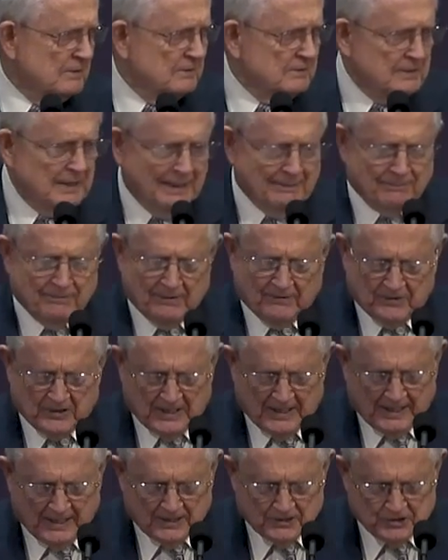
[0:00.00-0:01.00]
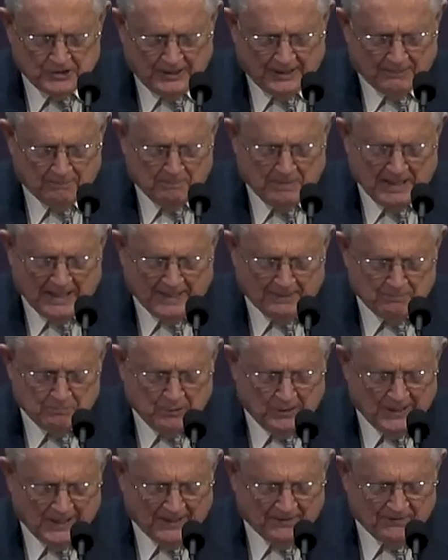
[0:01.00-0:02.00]
Top of everything else, she had bad
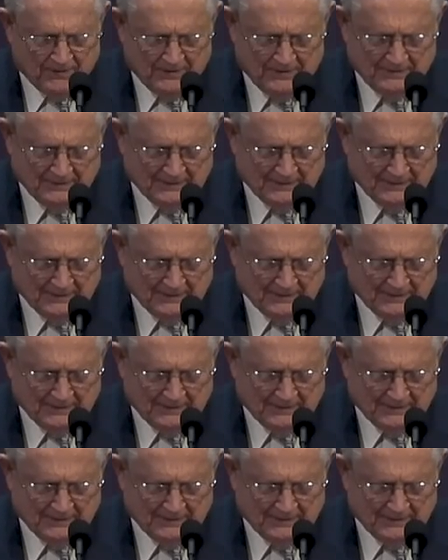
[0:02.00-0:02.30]
breath.